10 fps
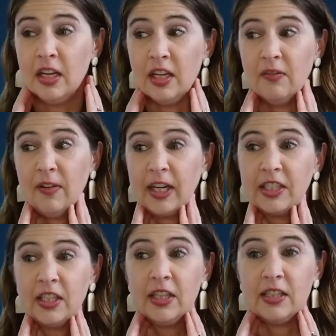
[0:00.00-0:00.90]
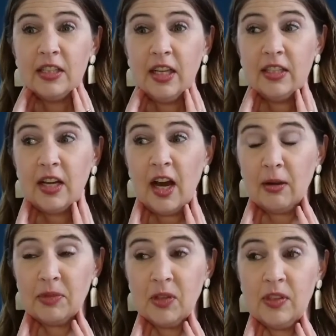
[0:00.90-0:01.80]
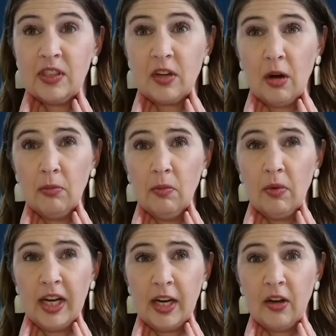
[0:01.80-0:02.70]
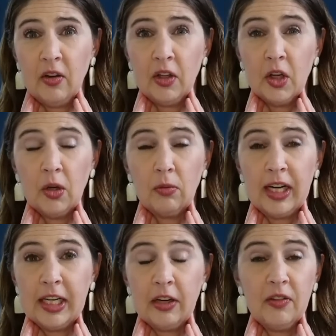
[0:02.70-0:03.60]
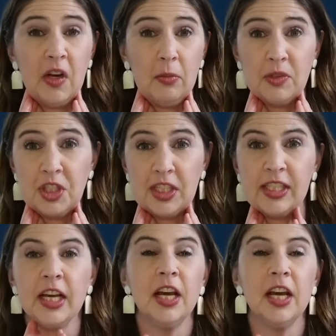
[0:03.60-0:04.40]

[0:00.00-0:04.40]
infection, this thing to absolutely stop right now and go right now in the name of Jesus.